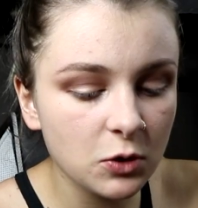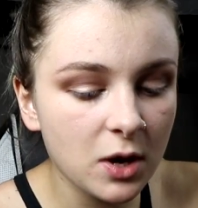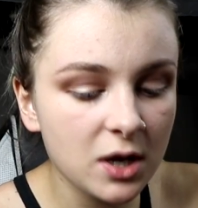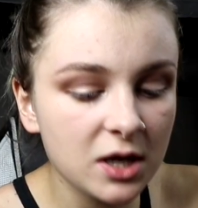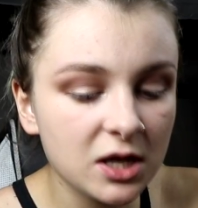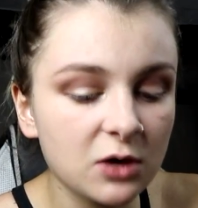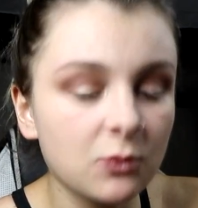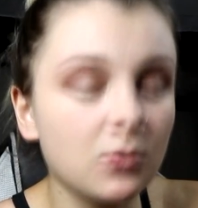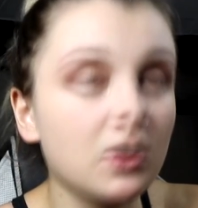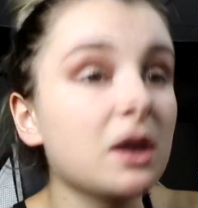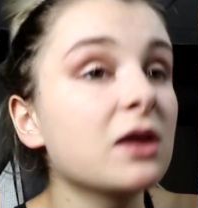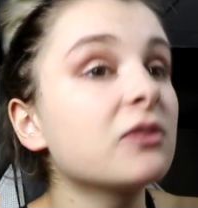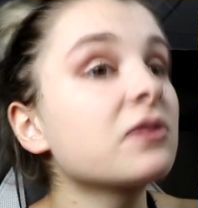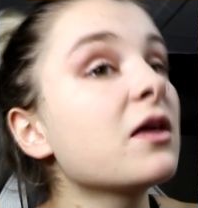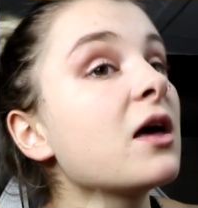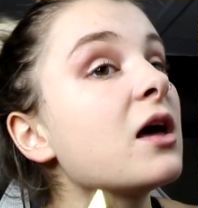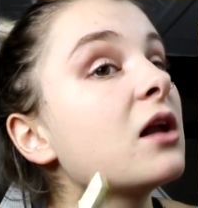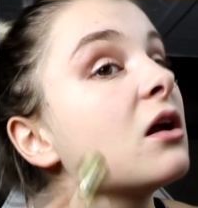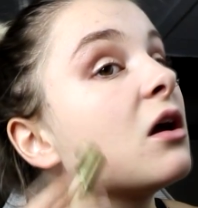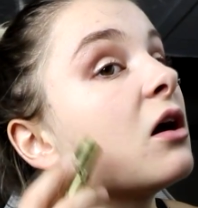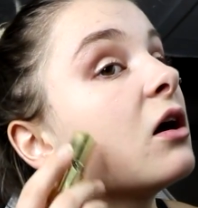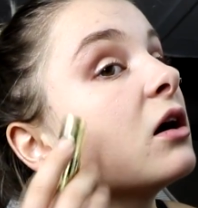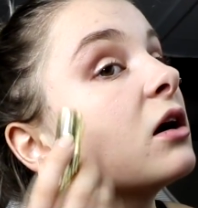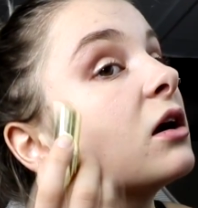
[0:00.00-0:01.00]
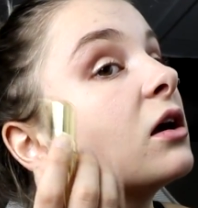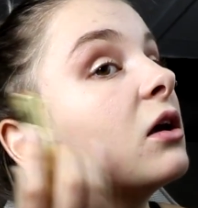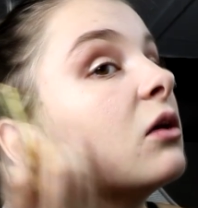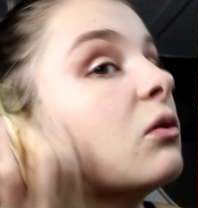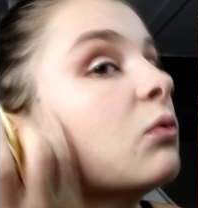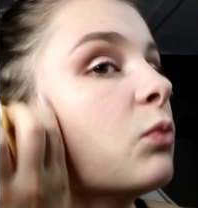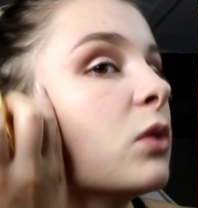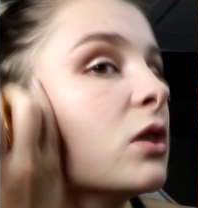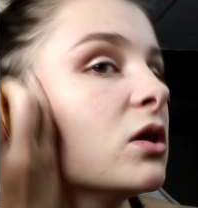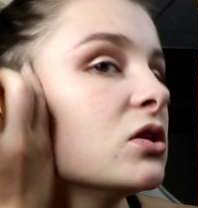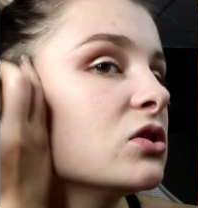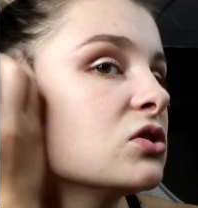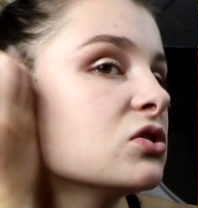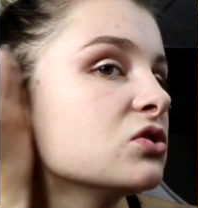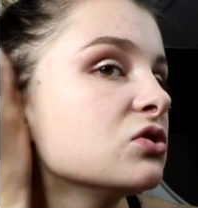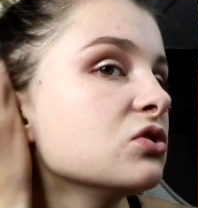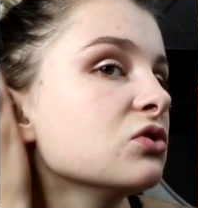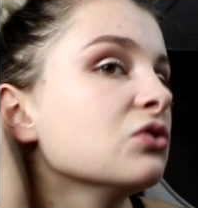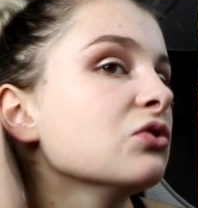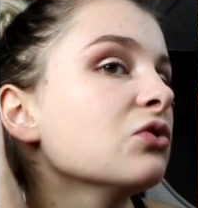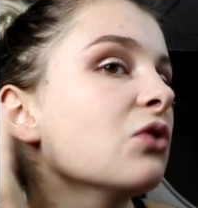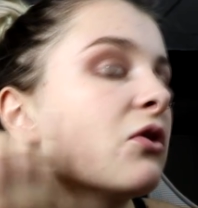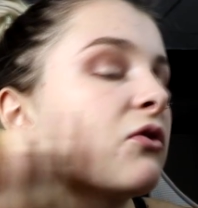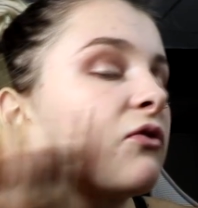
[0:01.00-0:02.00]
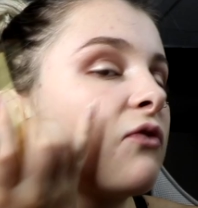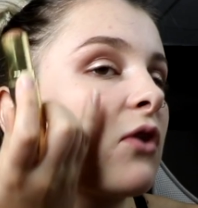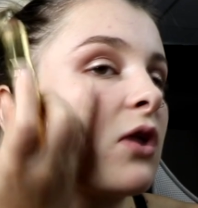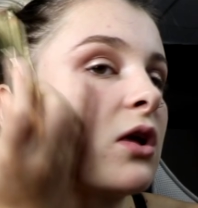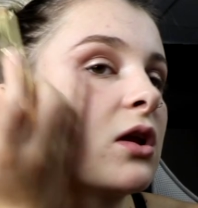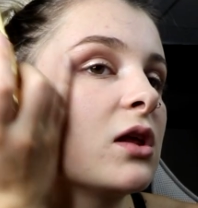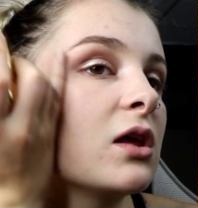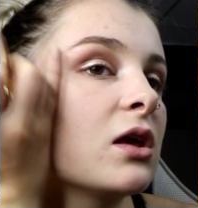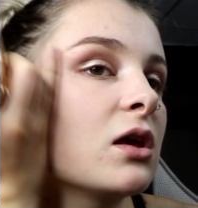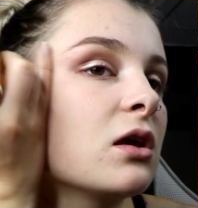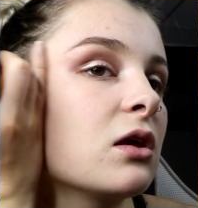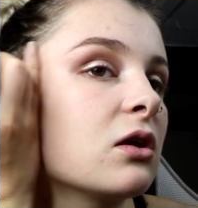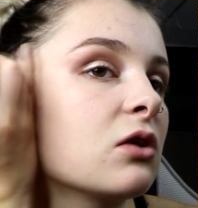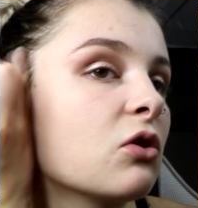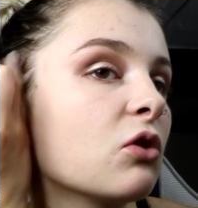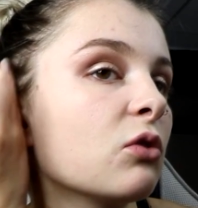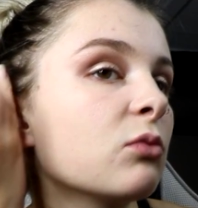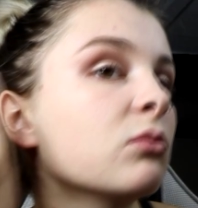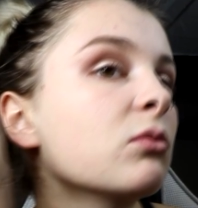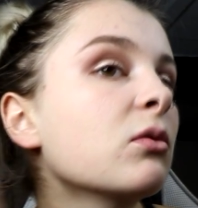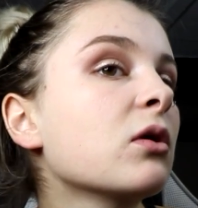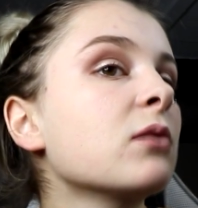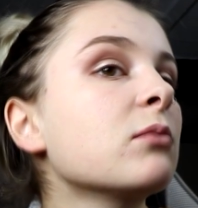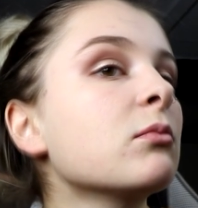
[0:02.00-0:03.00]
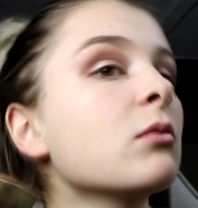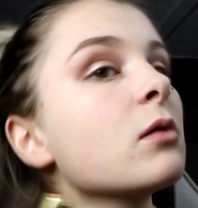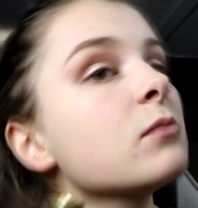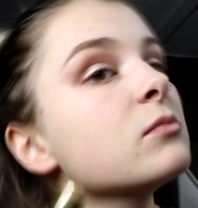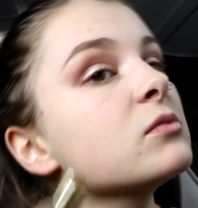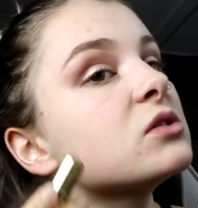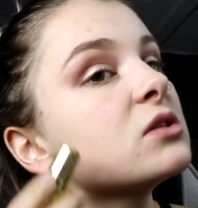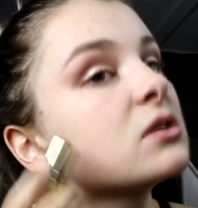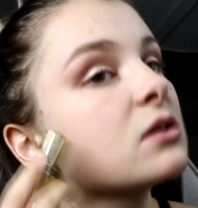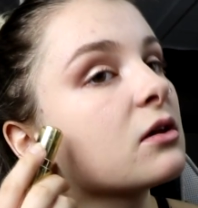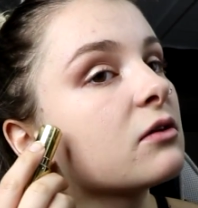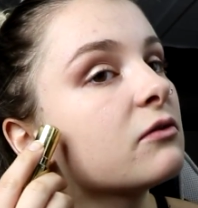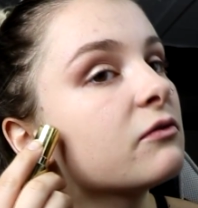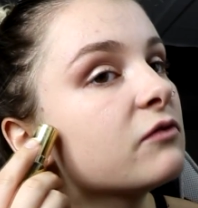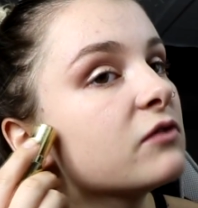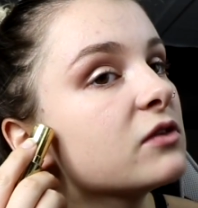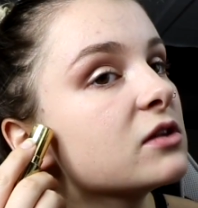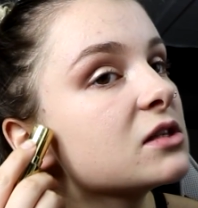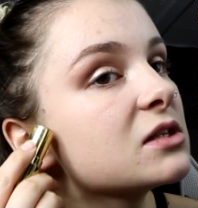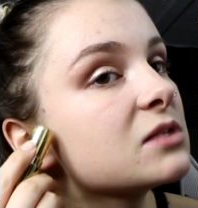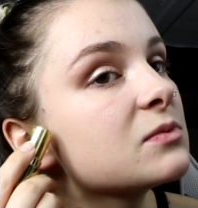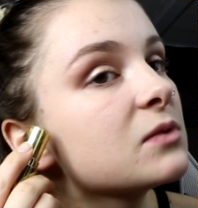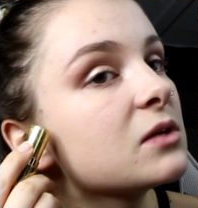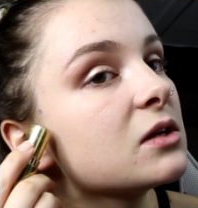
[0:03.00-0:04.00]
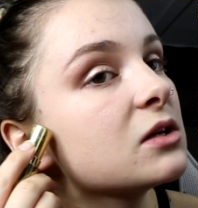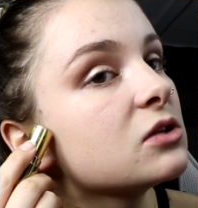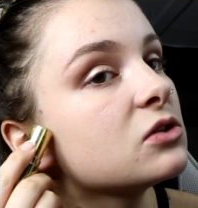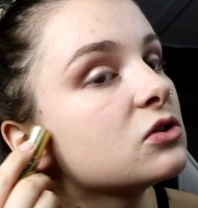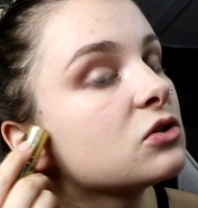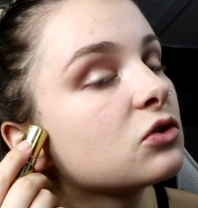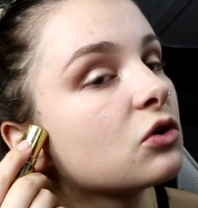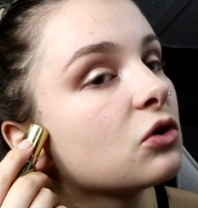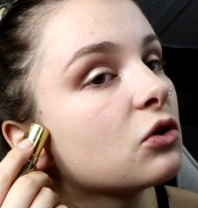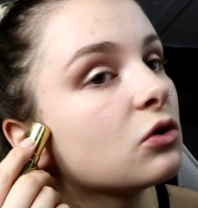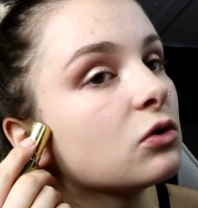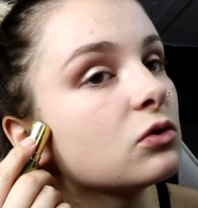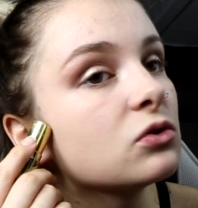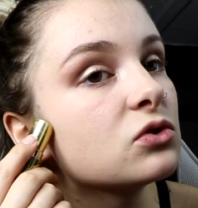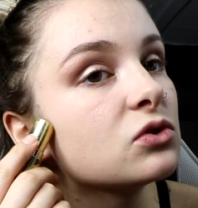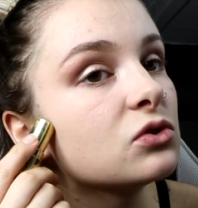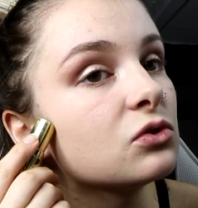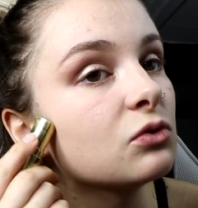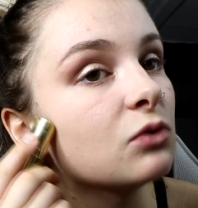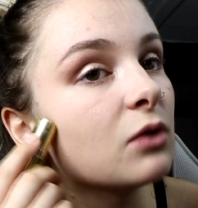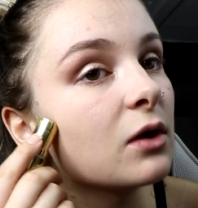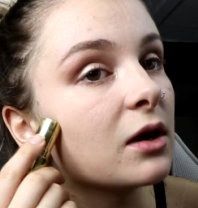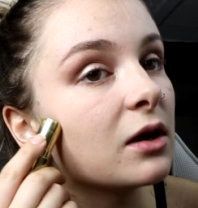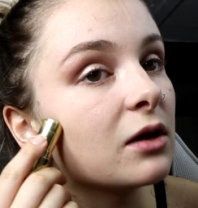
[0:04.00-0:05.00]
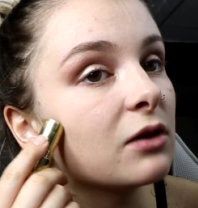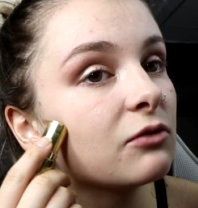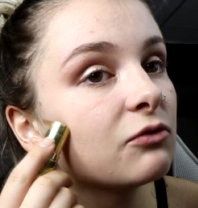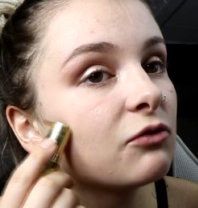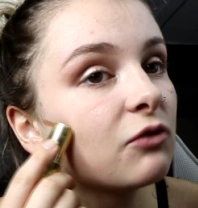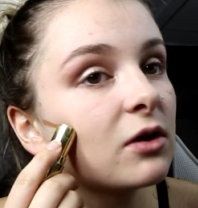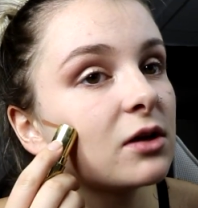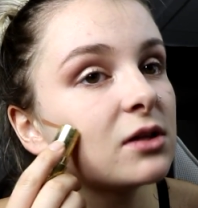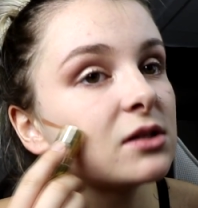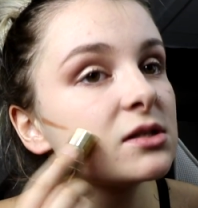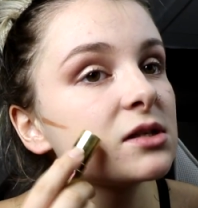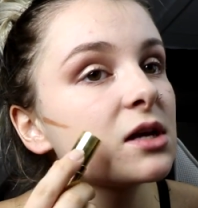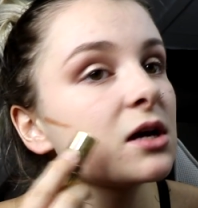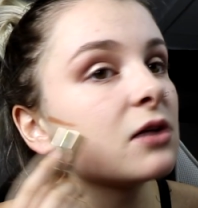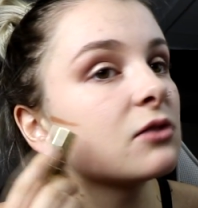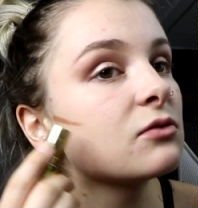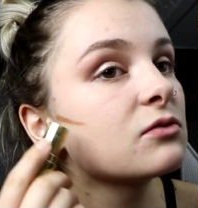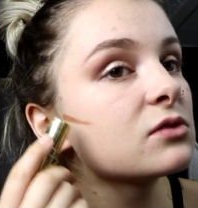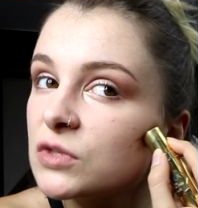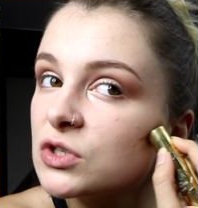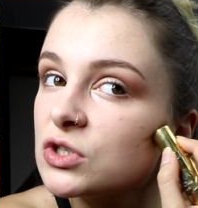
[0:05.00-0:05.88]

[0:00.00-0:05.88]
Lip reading: anyway, then I finally got my mum to convince me to go to a friend's house.